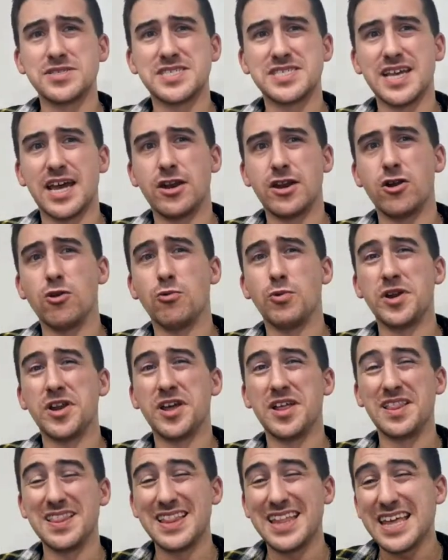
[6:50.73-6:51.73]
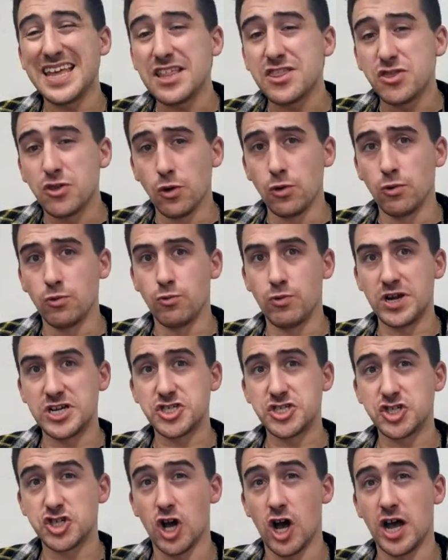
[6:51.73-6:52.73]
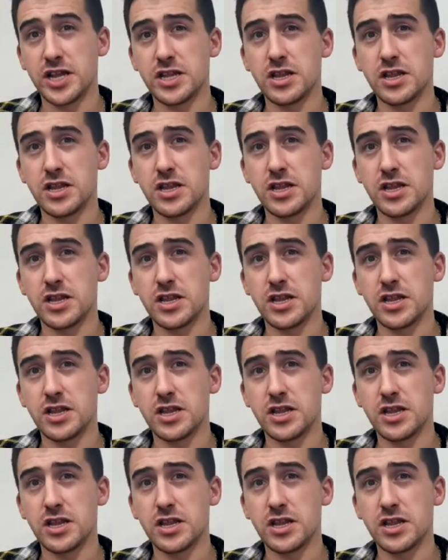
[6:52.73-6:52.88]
center with a lethal wrist shot,